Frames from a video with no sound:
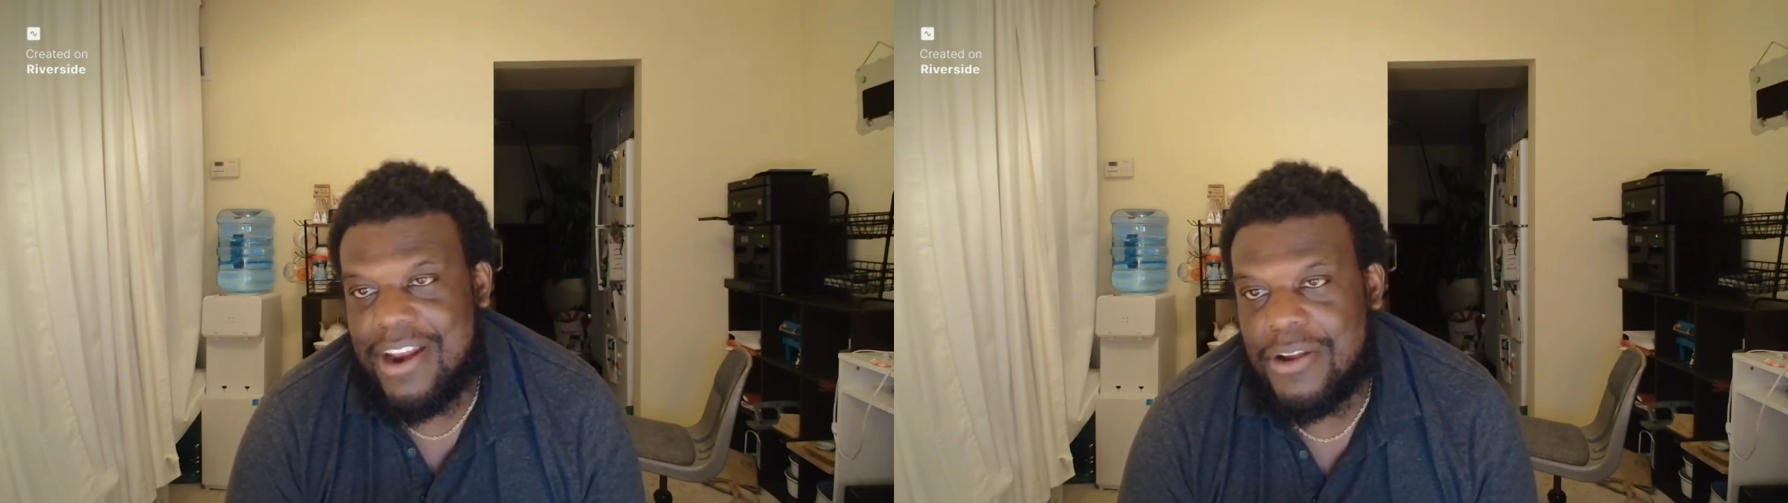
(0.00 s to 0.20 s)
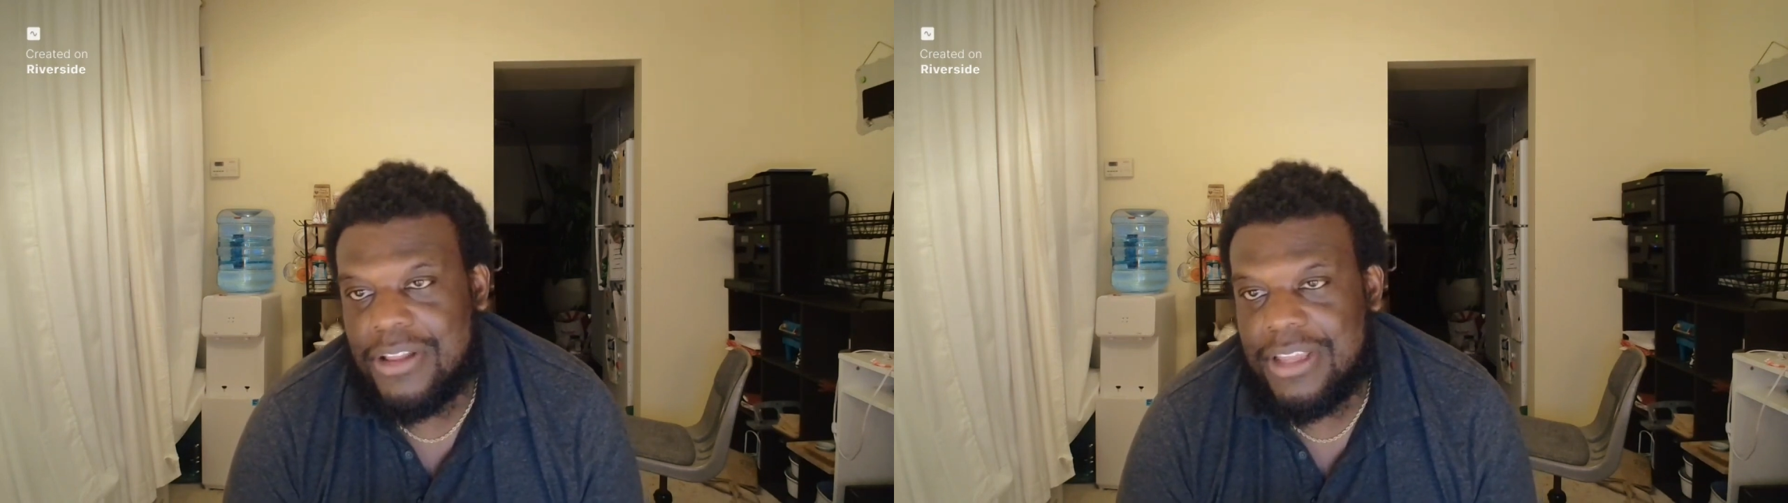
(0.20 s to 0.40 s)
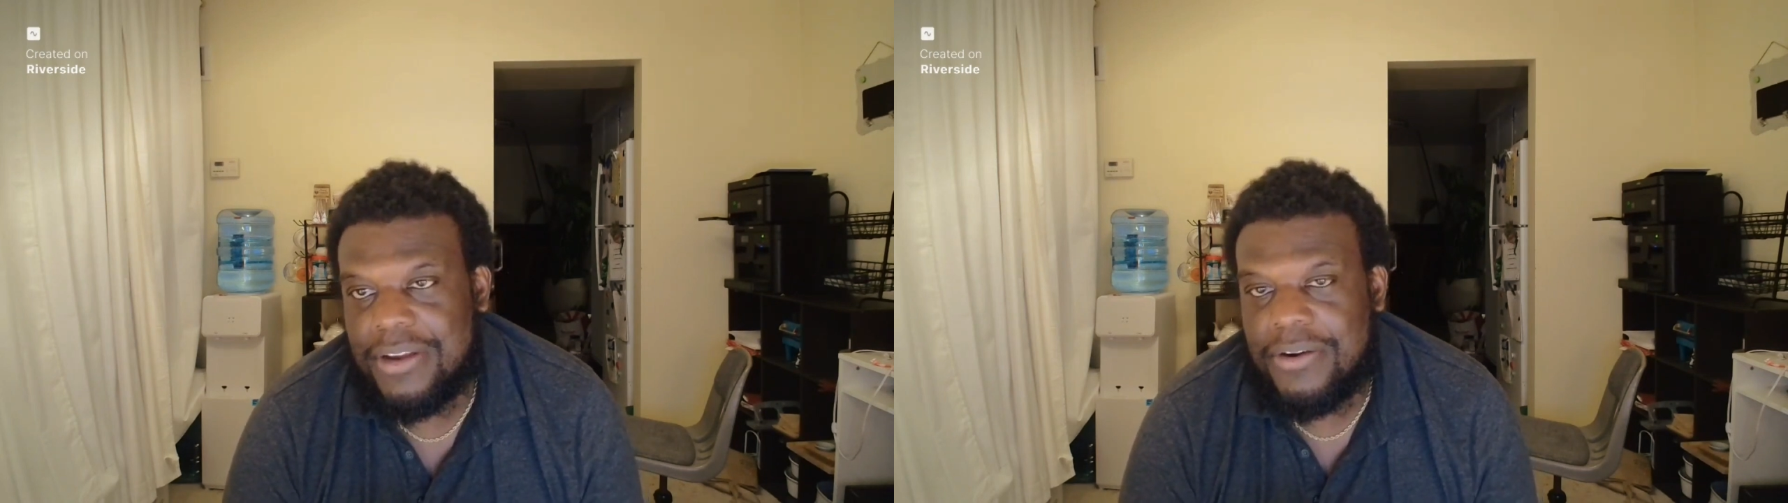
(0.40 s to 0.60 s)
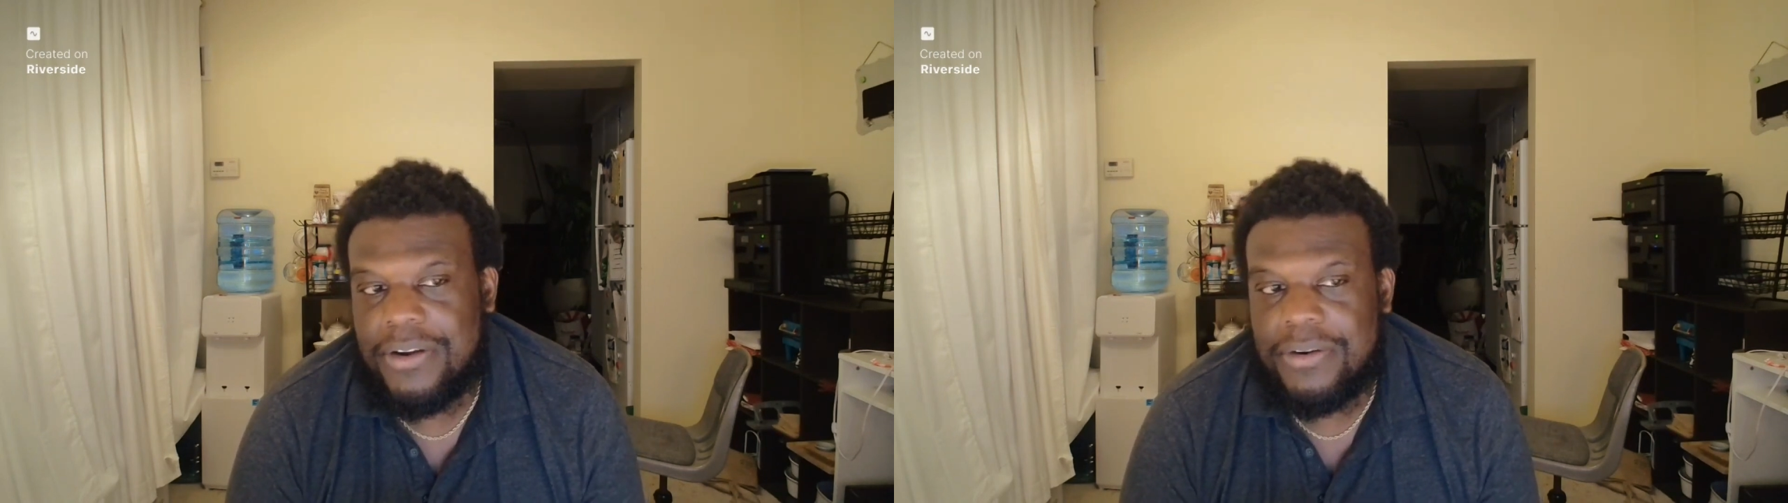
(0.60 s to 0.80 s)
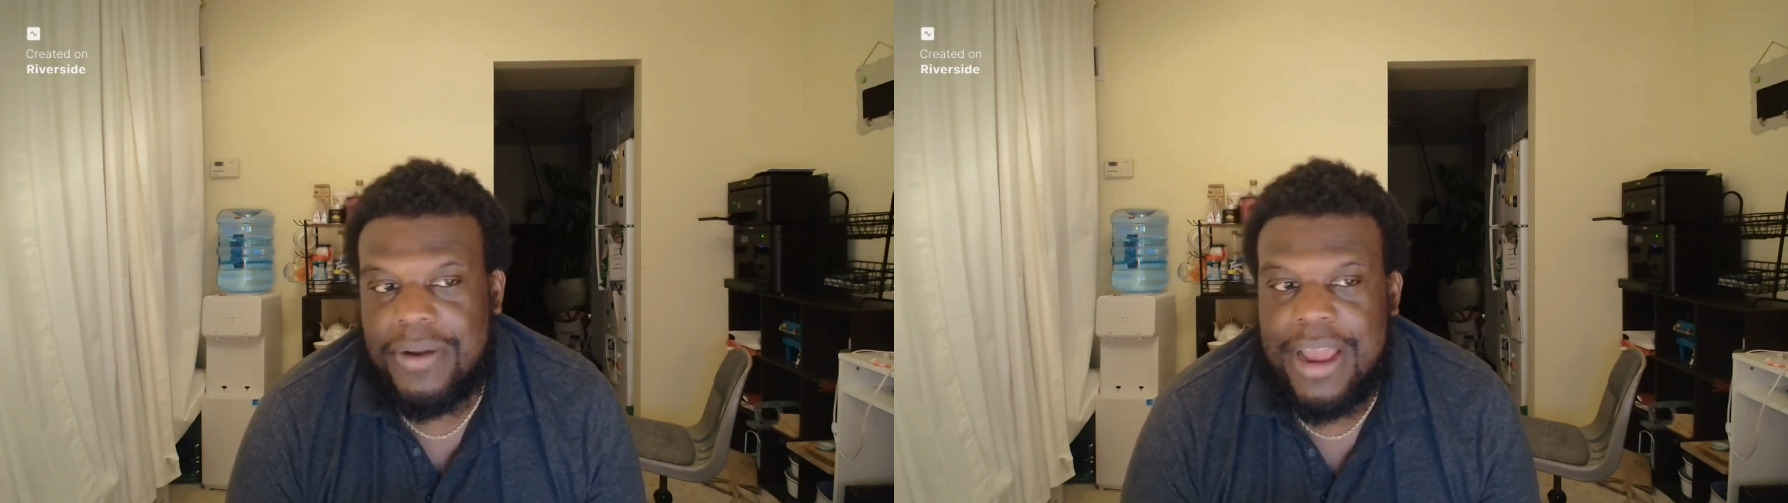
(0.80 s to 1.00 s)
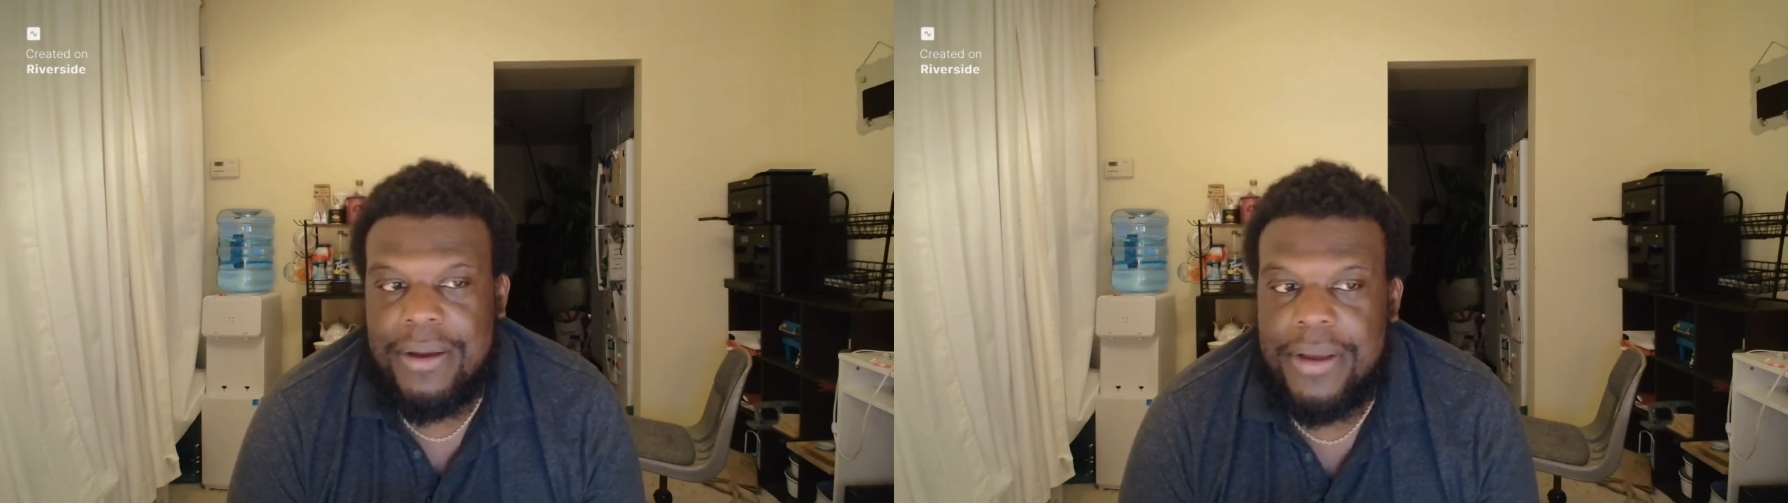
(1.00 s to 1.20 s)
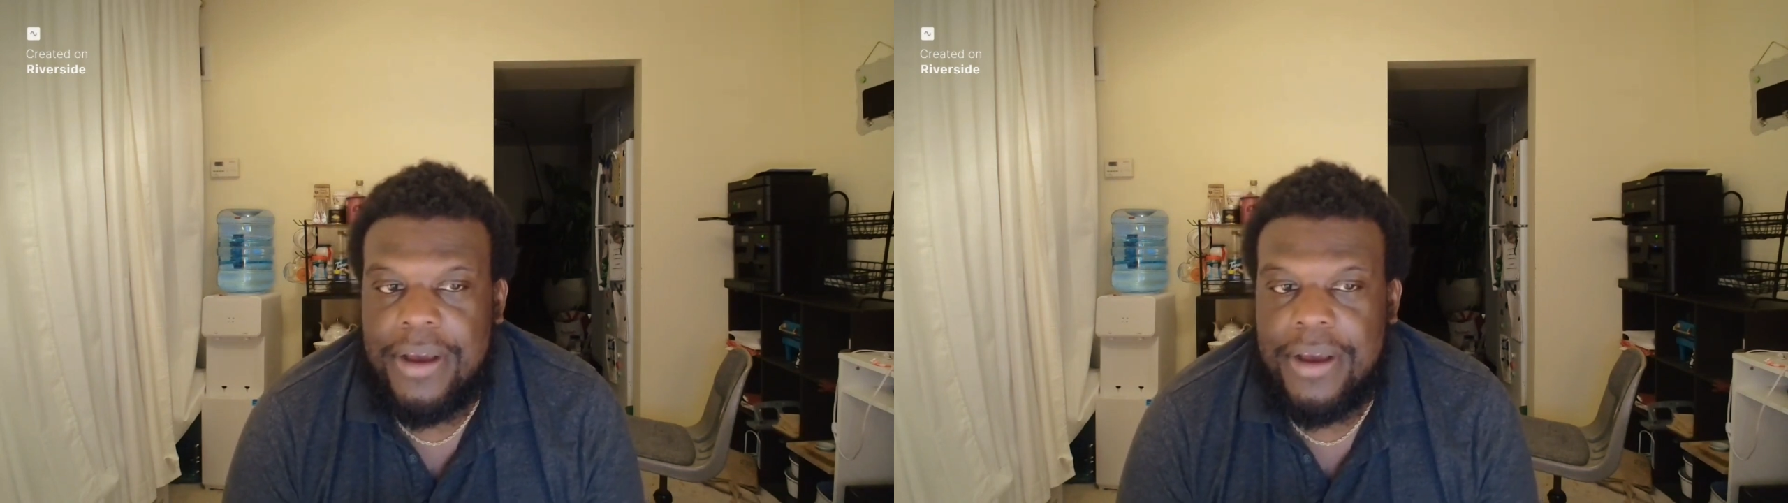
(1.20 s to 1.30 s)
earlier on, right?